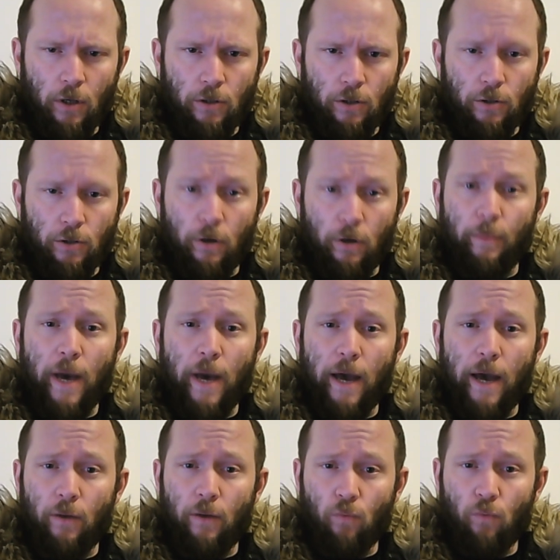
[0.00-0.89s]
So, a
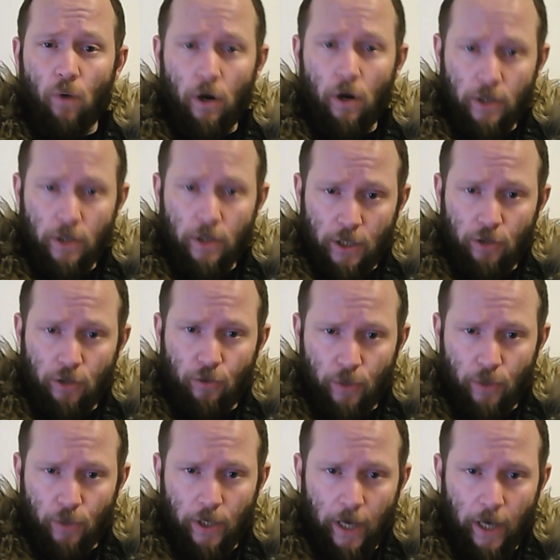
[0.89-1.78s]
man walks
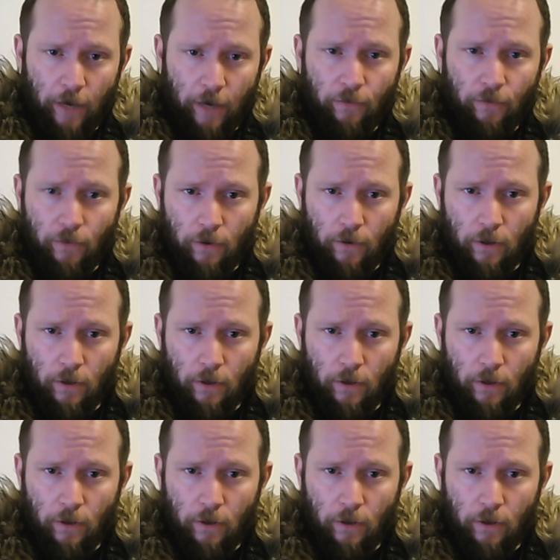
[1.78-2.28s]
into a cave,